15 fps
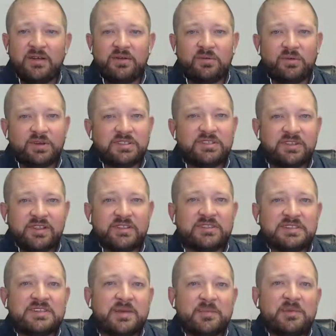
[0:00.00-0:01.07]
we're still at the
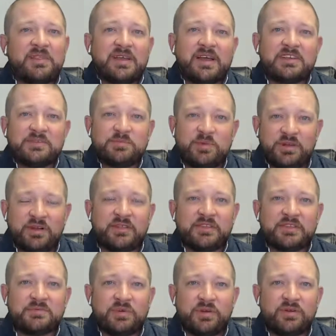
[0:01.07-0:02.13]
tip of the iceberg on
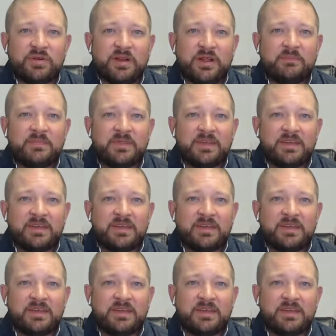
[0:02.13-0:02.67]
this program.